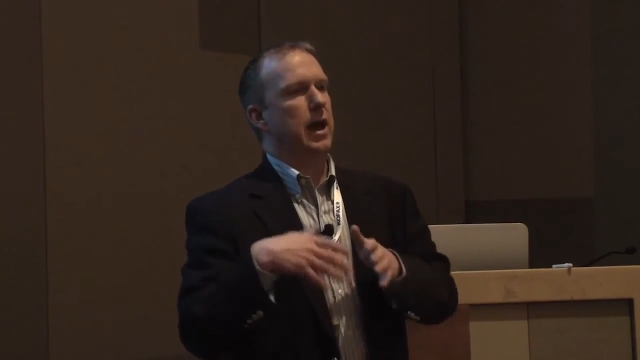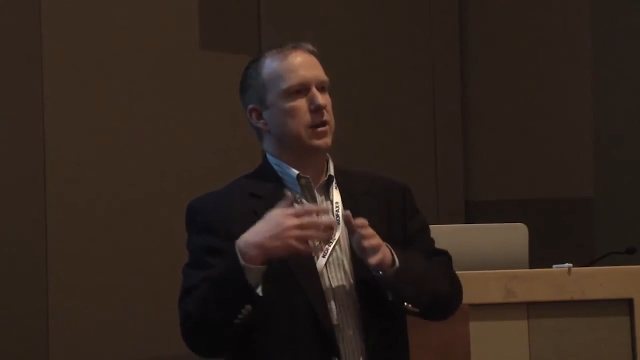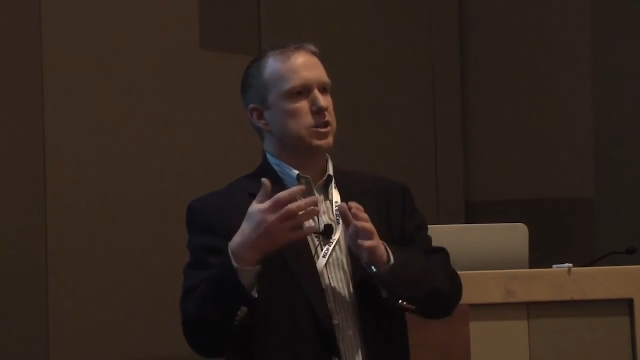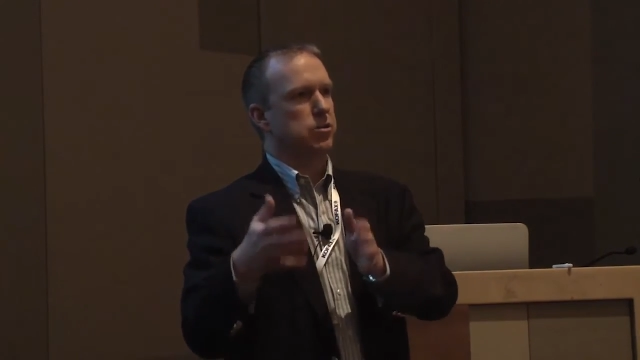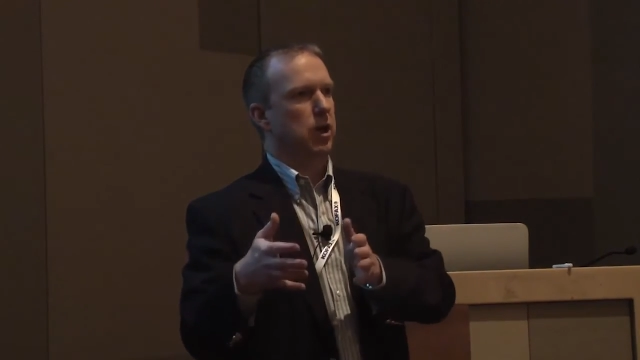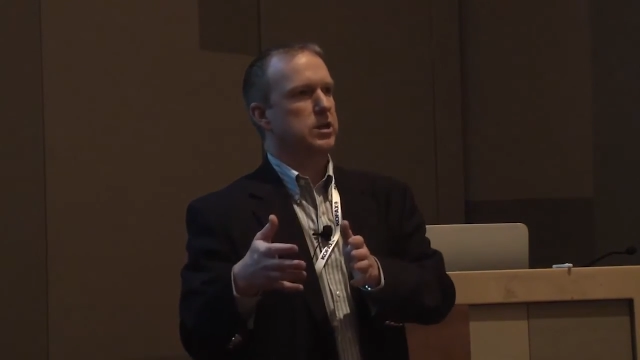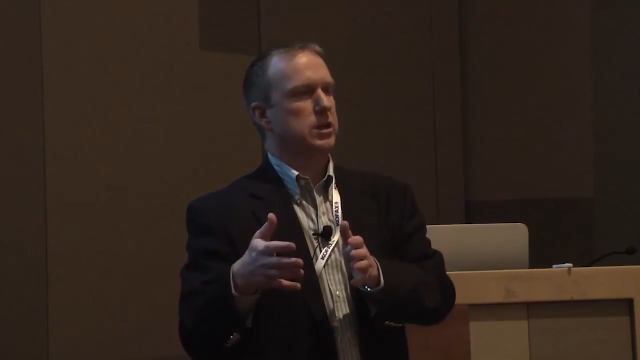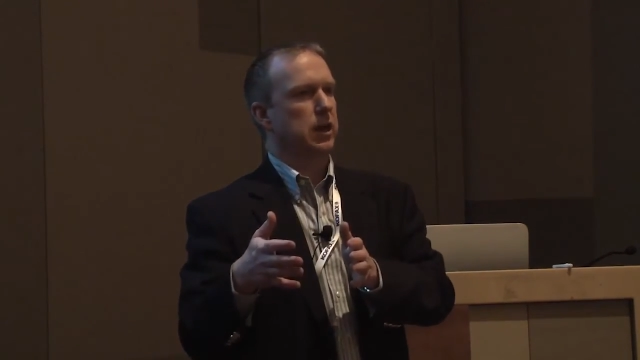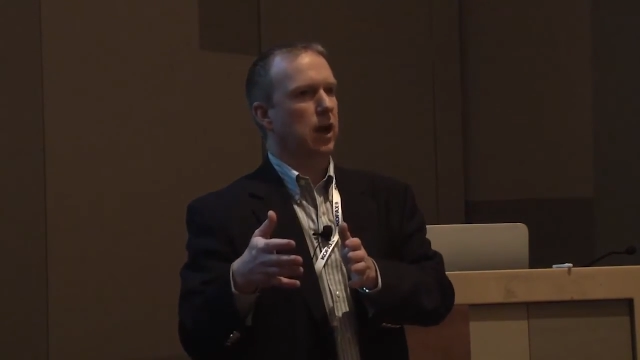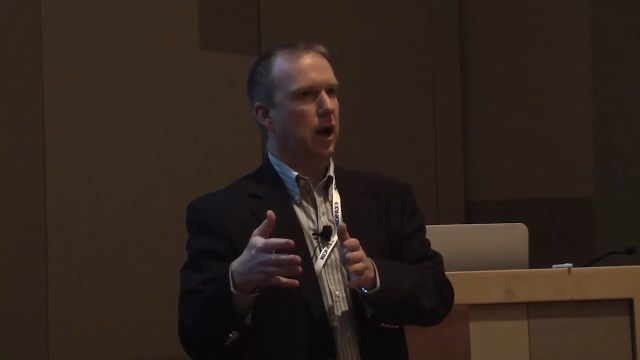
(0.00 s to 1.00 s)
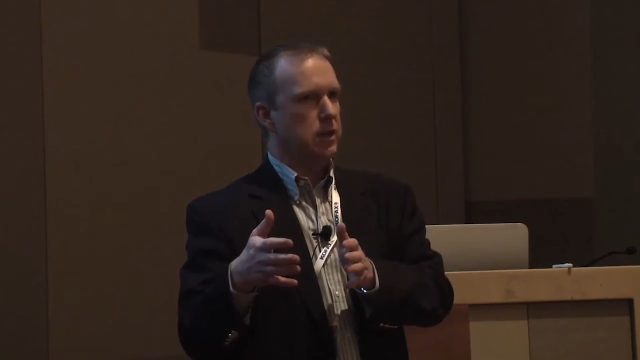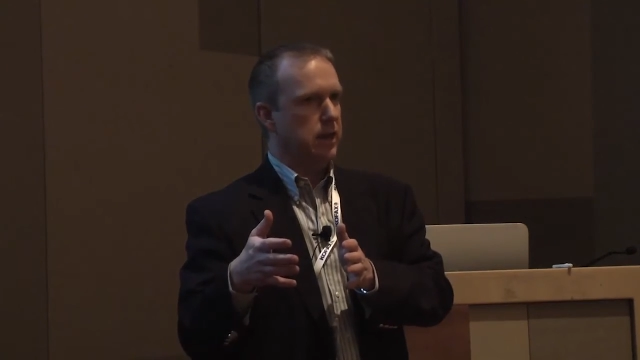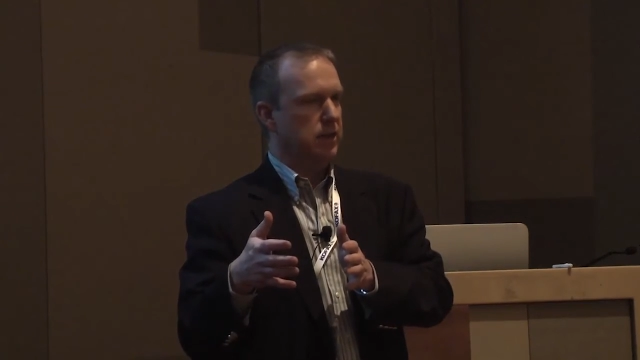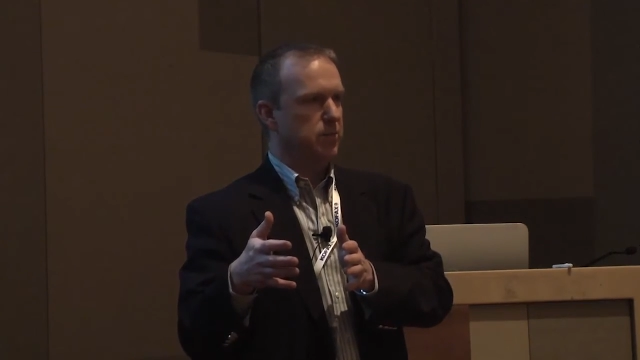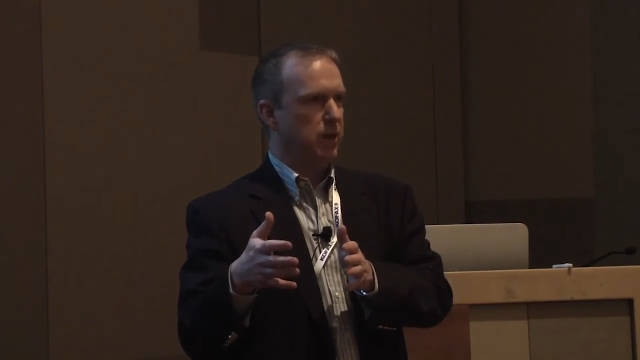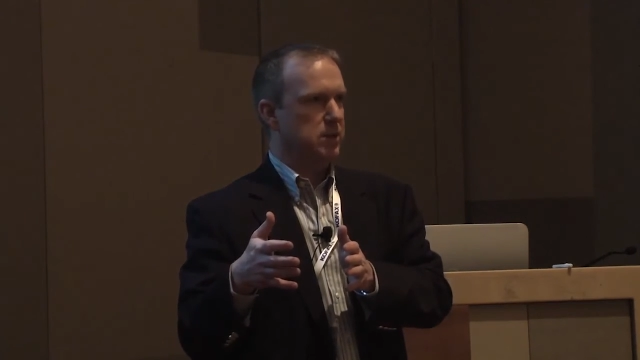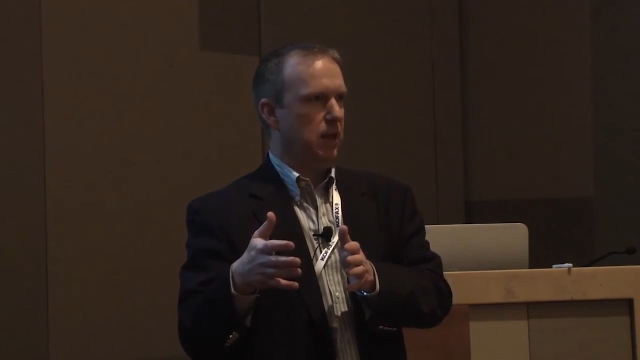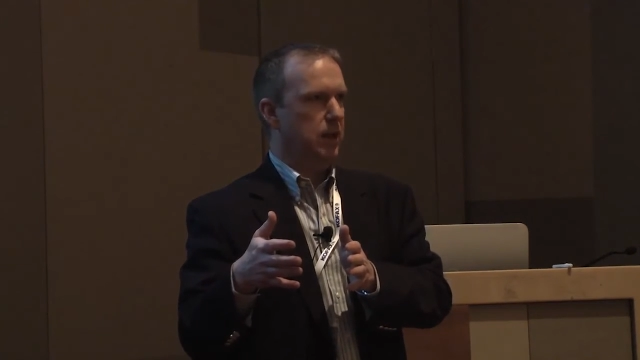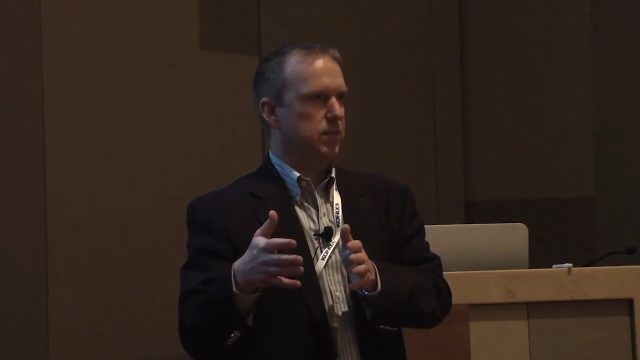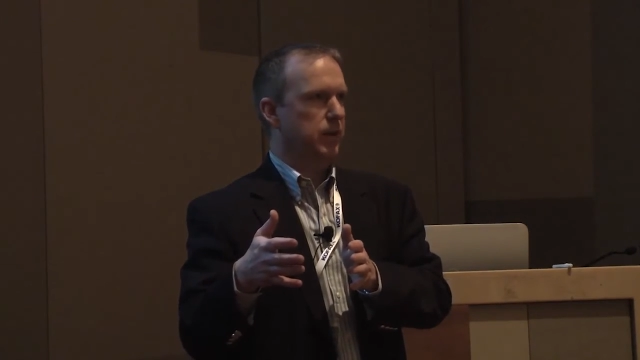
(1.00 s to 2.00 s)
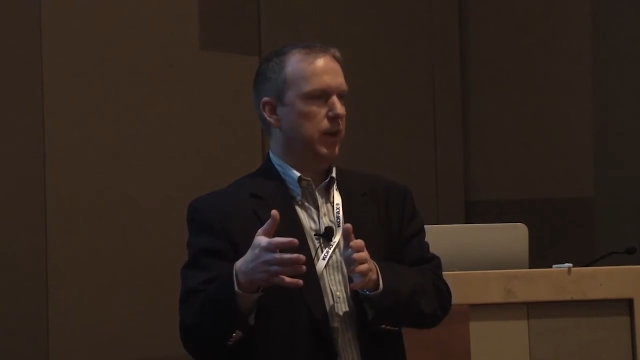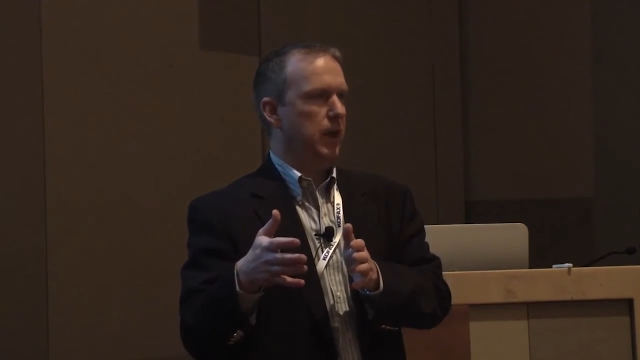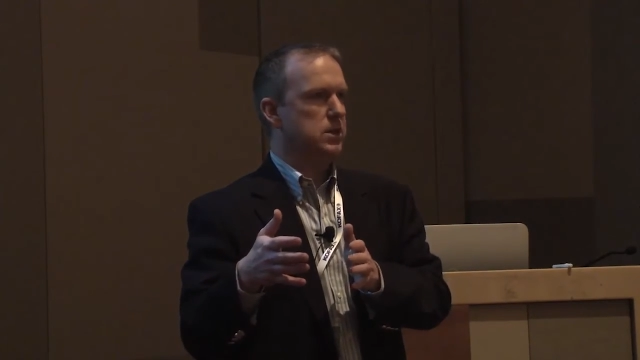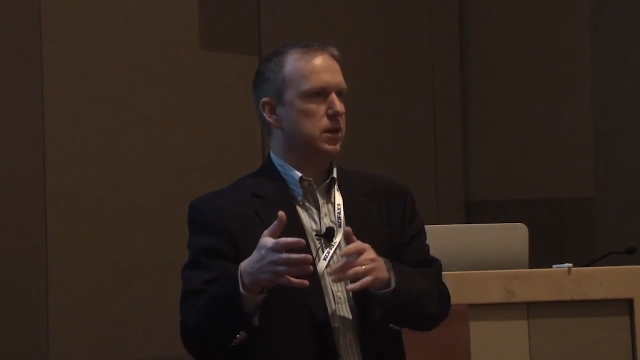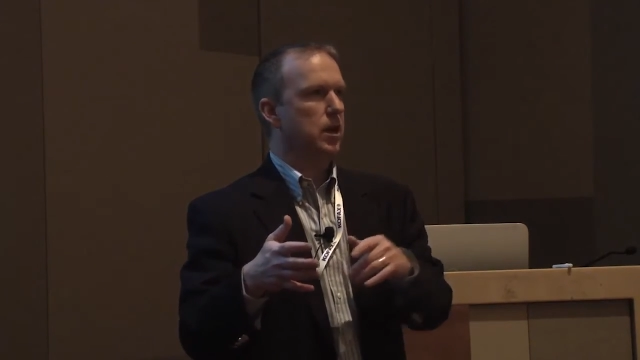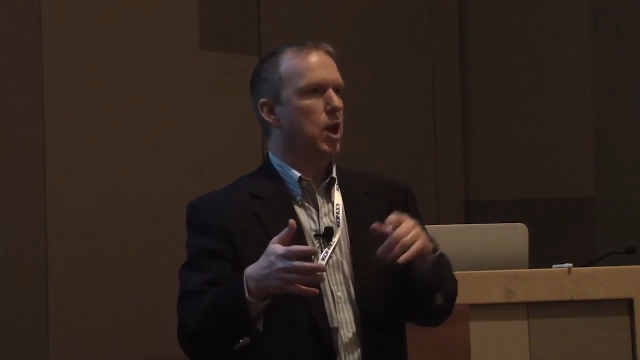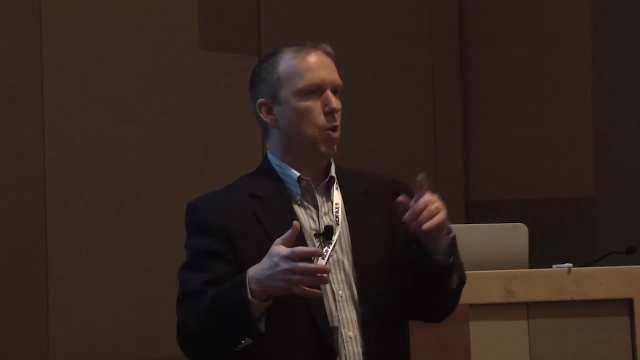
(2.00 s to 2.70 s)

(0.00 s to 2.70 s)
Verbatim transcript: and instruction and context-based classification,